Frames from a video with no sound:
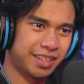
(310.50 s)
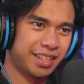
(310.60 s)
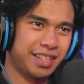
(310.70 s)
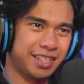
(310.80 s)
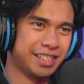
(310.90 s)

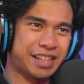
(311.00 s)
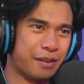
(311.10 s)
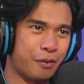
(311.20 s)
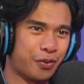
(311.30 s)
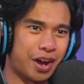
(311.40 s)
He doesn't give
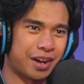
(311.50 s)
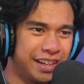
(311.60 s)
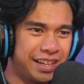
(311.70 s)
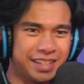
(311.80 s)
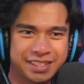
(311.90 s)
a fuck.
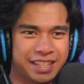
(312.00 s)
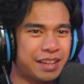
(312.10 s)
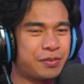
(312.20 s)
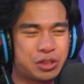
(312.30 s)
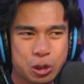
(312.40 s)
He doesn't
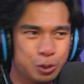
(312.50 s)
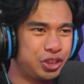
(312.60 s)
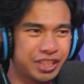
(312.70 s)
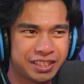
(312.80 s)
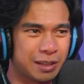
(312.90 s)
give two
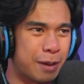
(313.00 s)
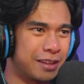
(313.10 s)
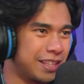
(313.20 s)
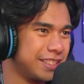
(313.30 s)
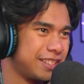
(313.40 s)
shits about these